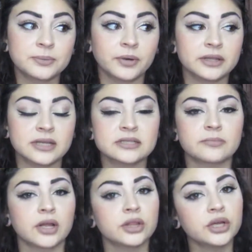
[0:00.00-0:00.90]
She probably thinks
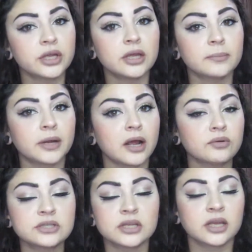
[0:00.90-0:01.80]
I'm not looking, but I
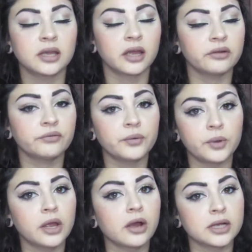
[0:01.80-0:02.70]
was looking every
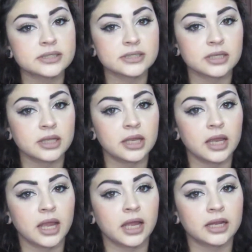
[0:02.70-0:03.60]
week
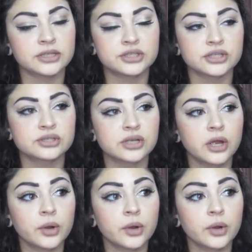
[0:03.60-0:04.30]
constantly, and it's just